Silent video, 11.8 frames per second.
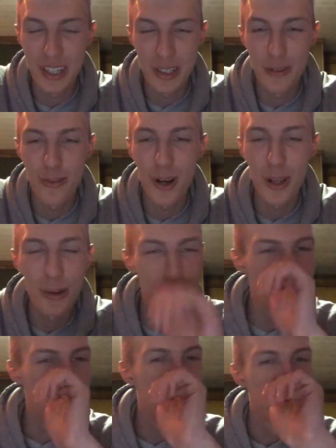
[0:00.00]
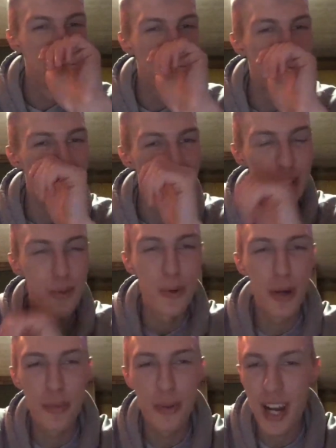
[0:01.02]
Go follow your
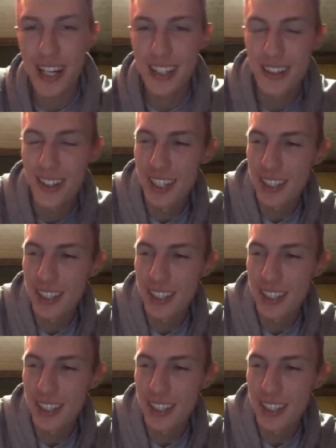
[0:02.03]
boy Briden on